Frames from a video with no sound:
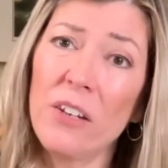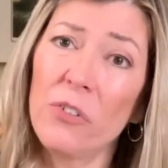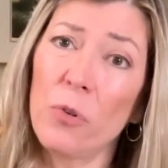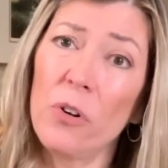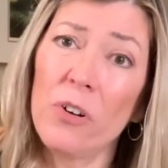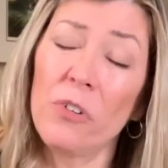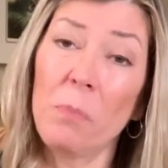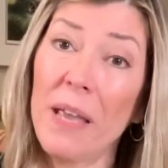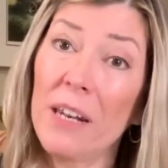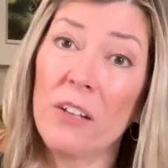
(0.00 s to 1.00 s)
disorders
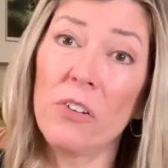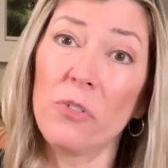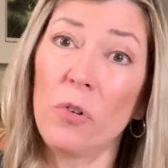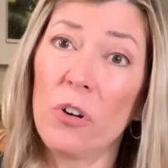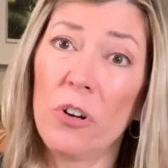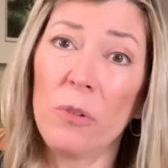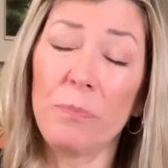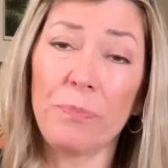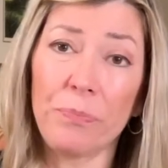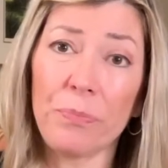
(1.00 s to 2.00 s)
and panic disorder
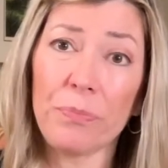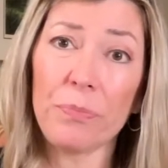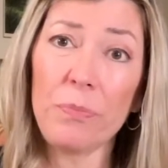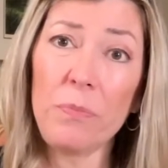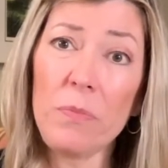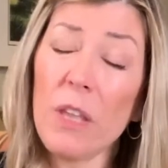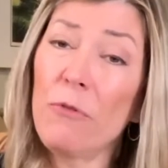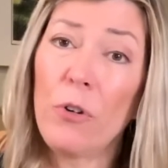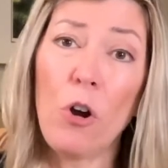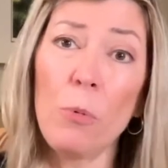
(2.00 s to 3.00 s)

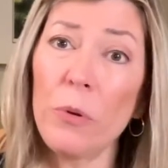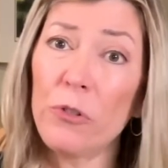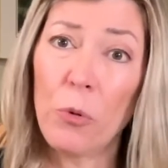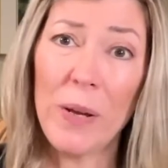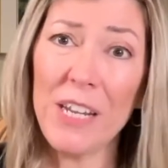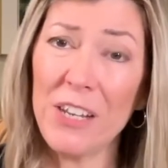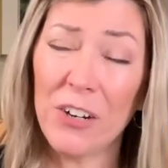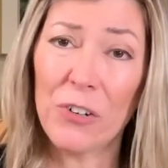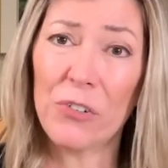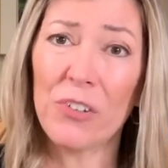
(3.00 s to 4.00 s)
for almost 20
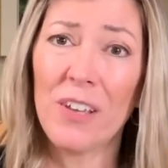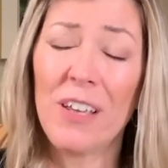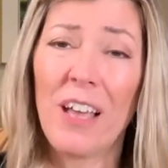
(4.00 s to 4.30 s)
years.